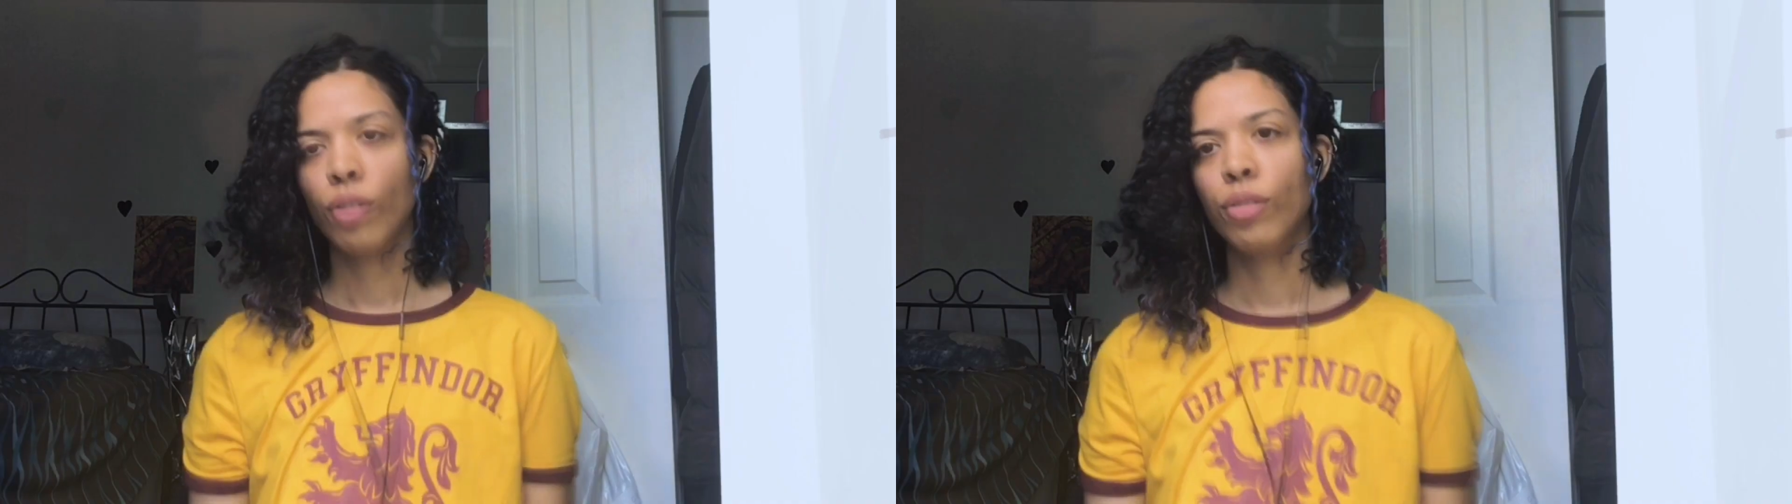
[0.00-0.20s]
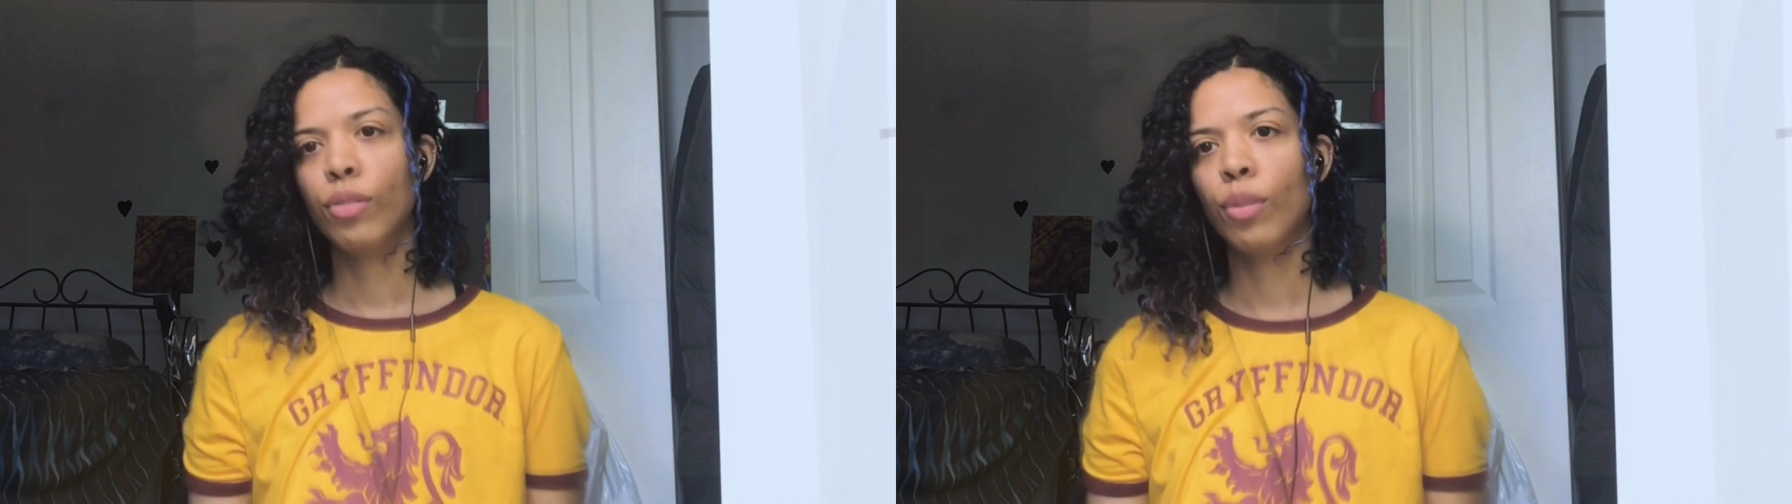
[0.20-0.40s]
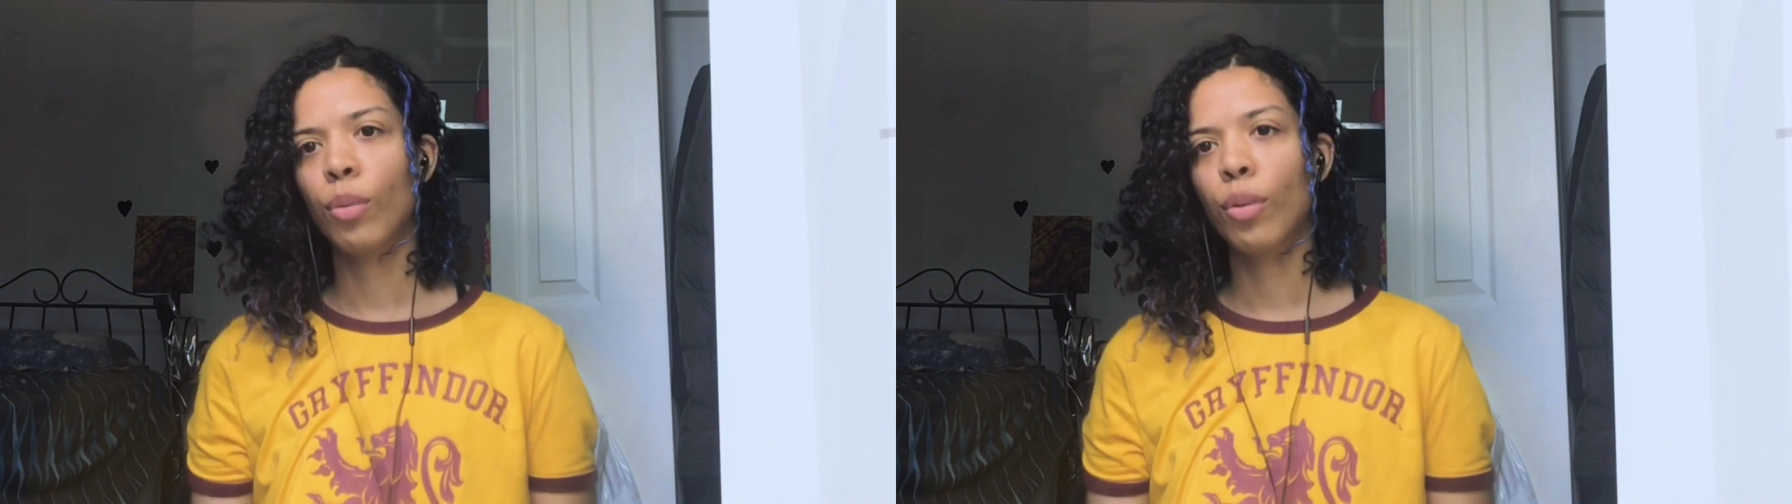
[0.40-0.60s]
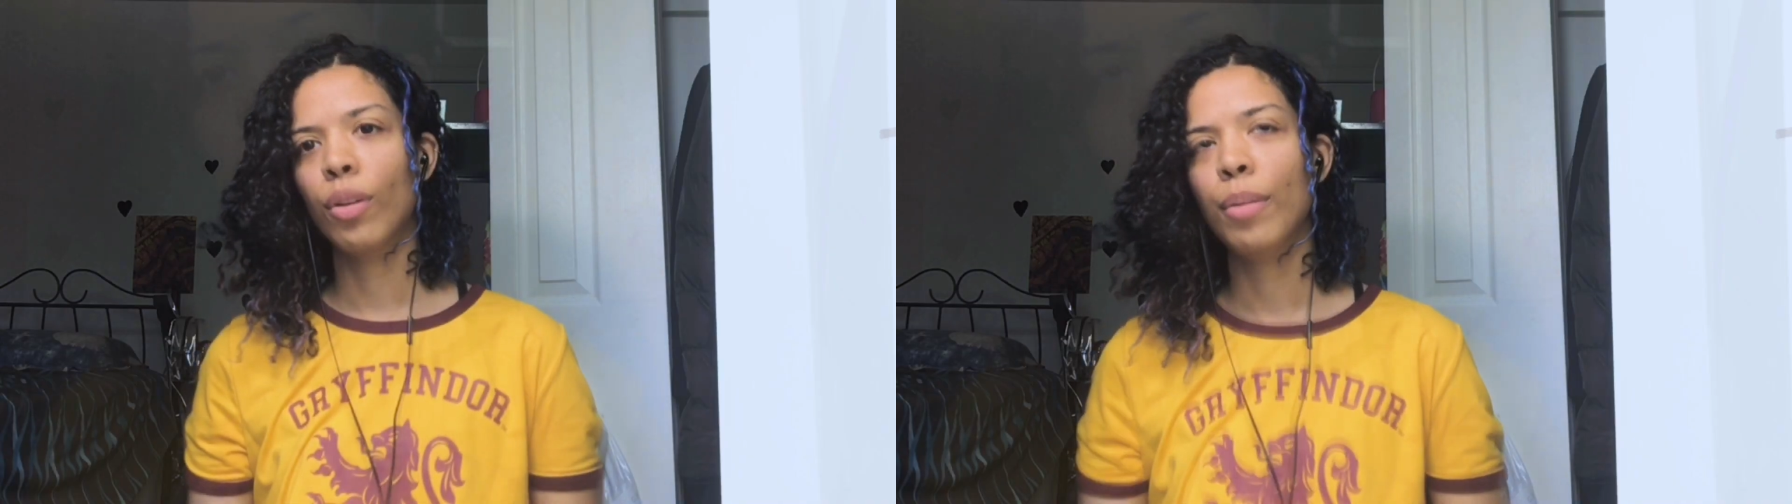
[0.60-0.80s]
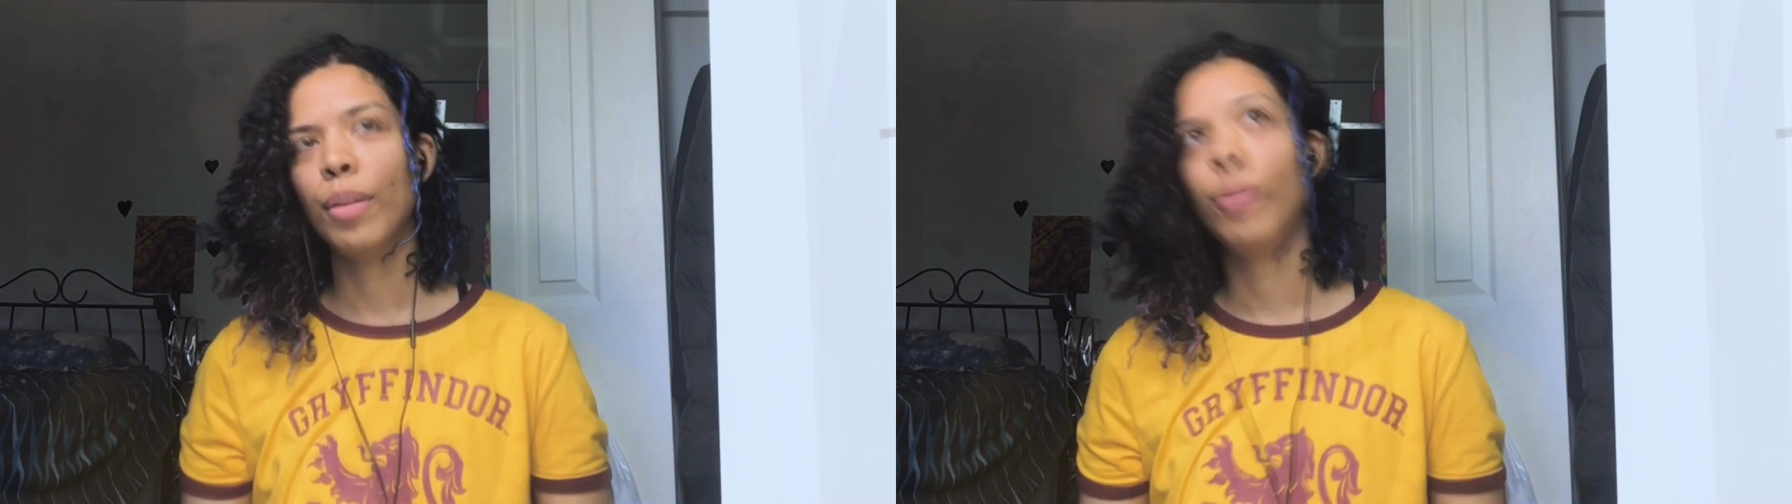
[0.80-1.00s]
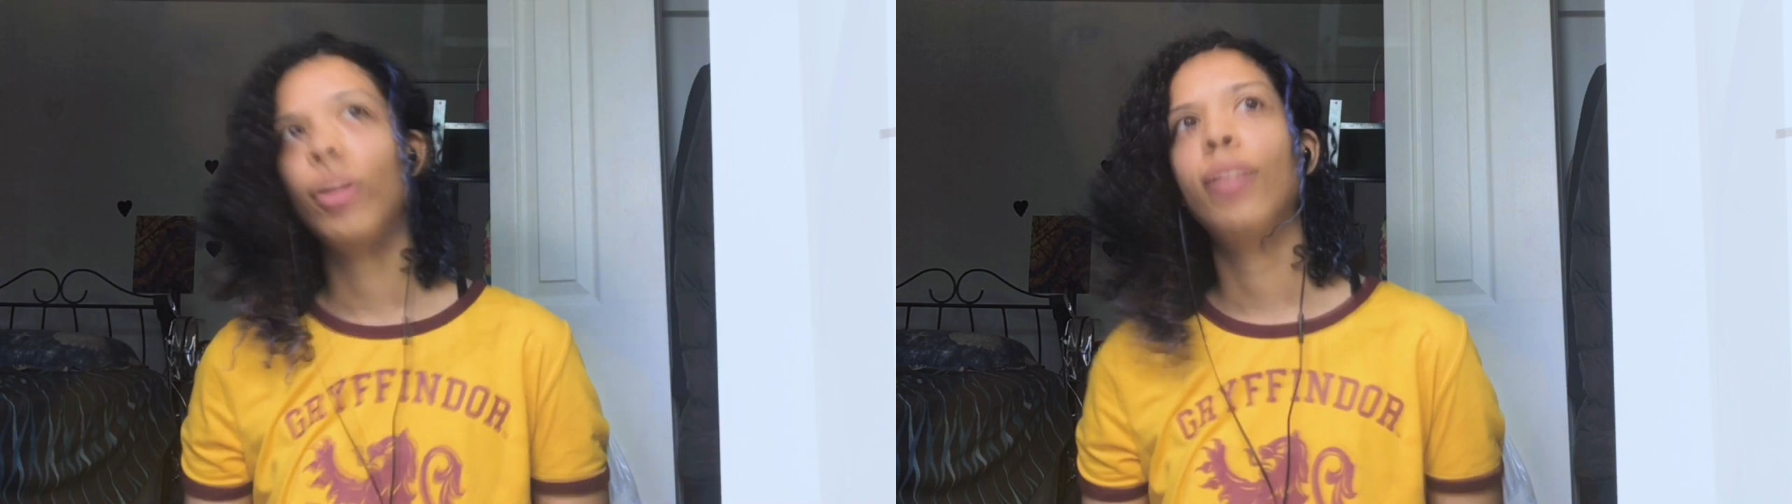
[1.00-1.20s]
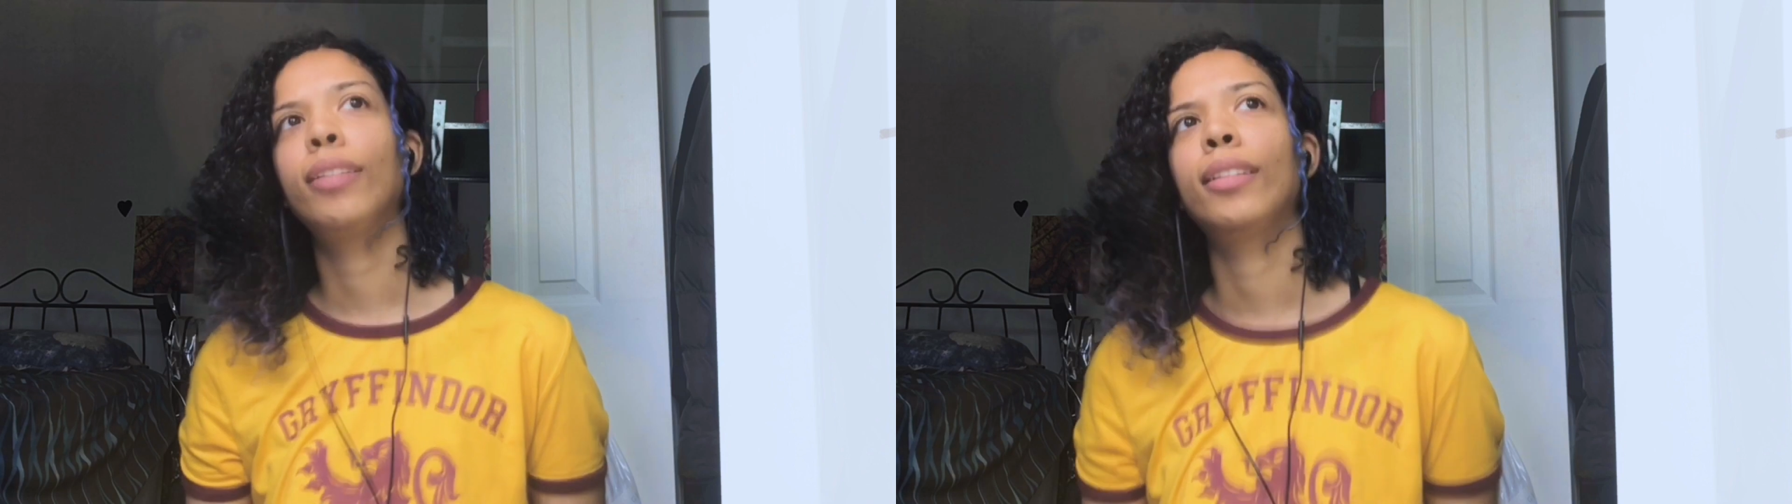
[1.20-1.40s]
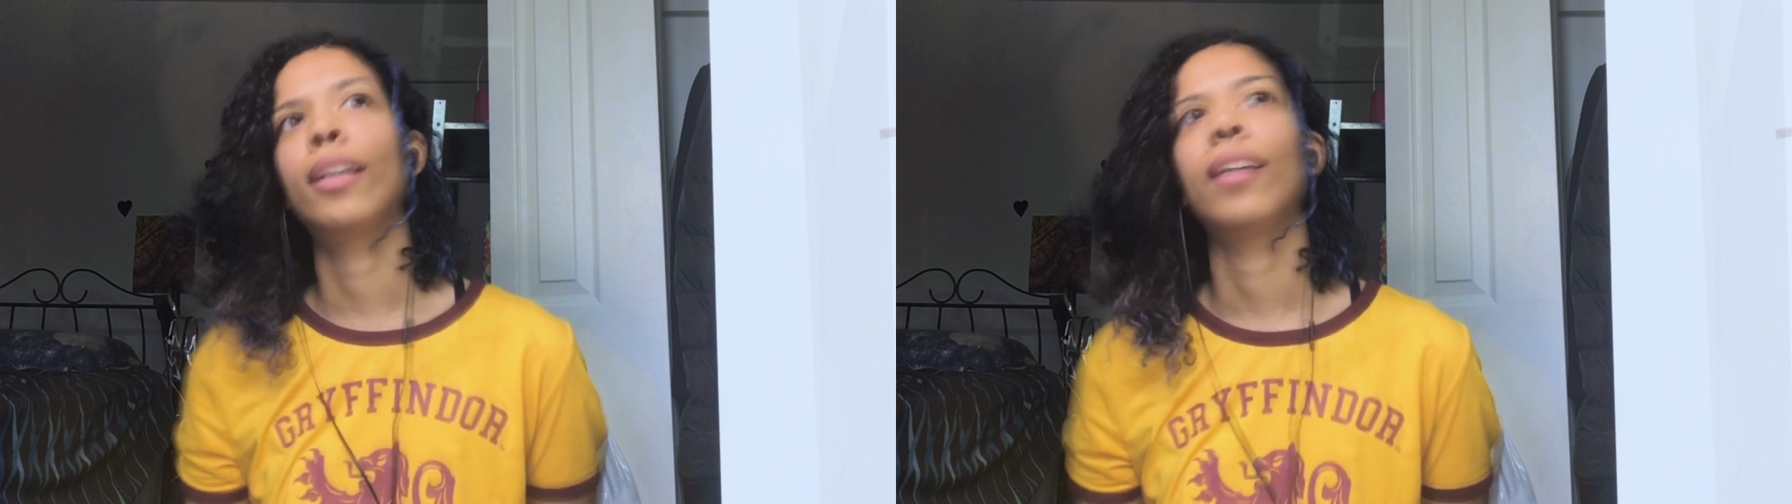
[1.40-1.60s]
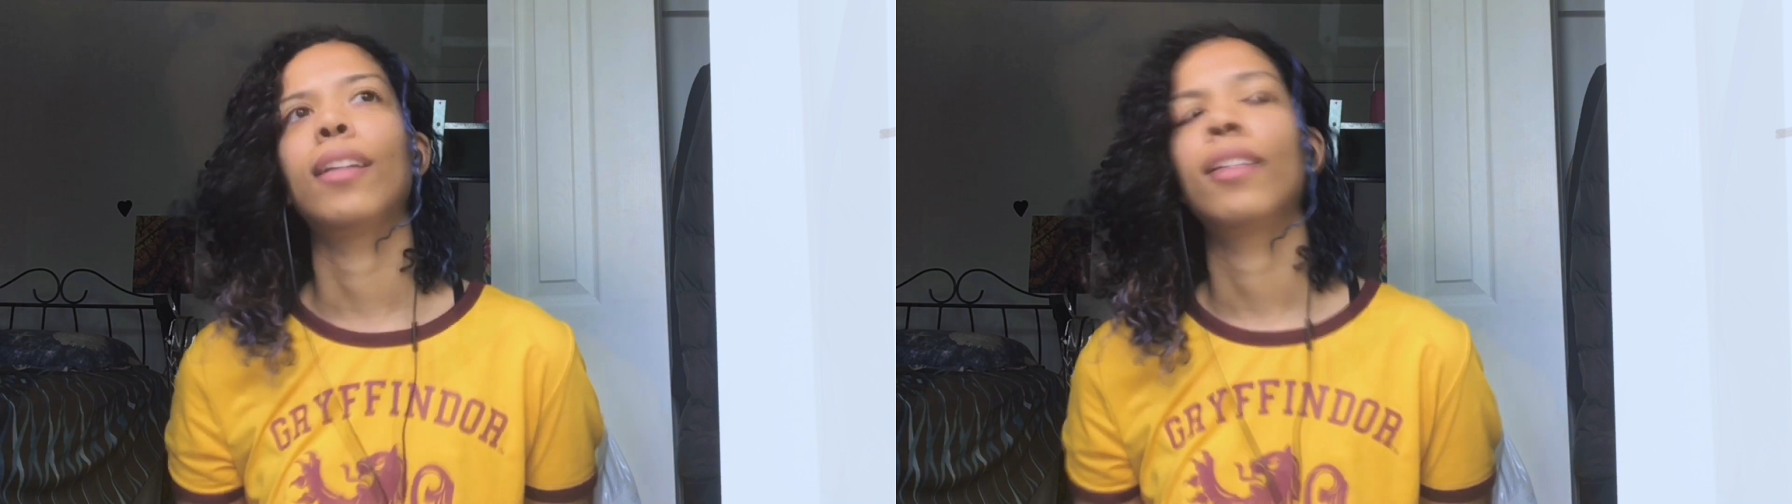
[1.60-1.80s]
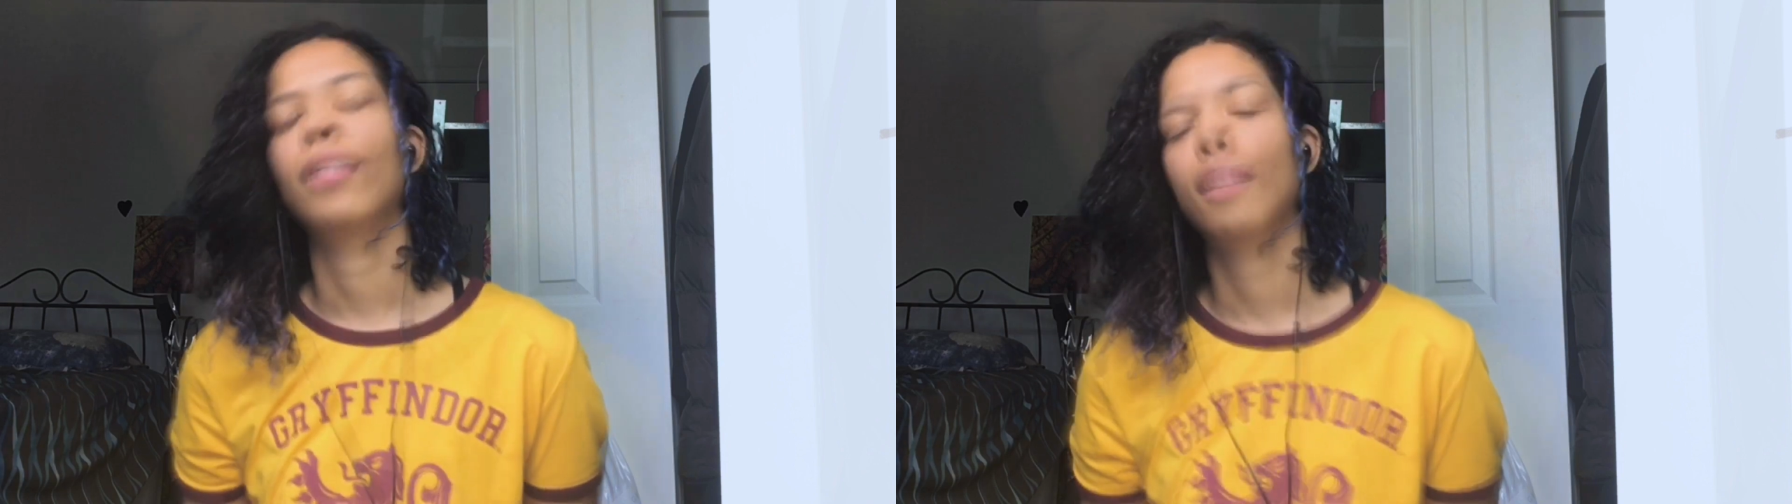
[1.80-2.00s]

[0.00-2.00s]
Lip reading: So what do I mean when I say